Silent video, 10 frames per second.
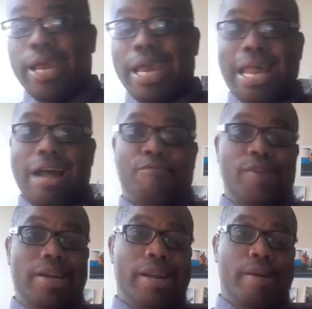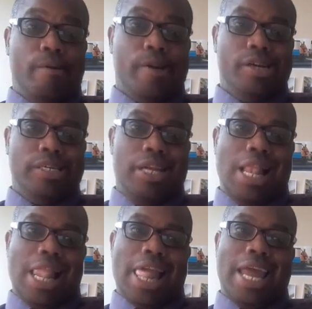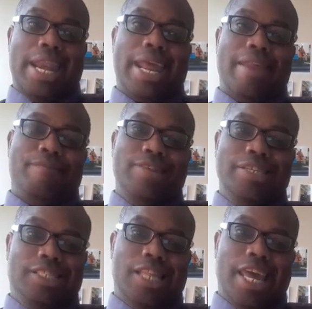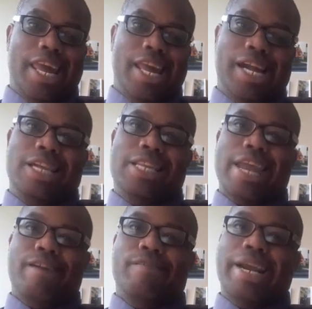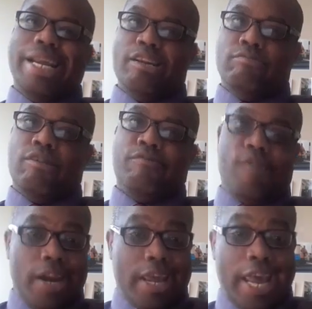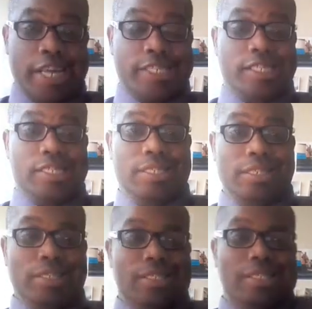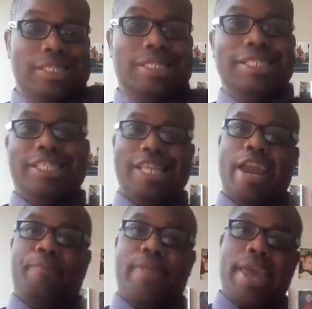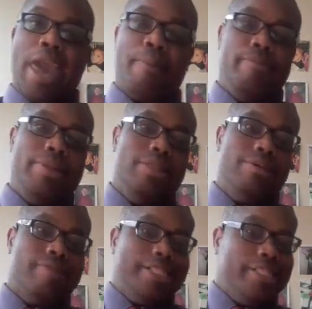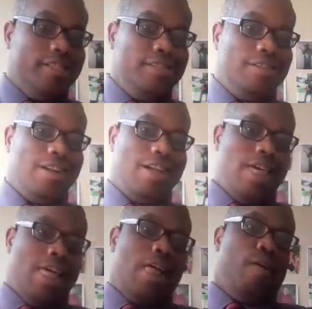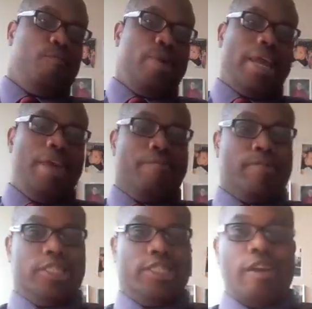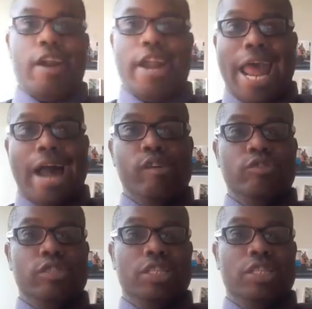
get our foot in the door, and then eventually they gonna hear no more fornication. Same thing happened with Little Richard. When he first started out,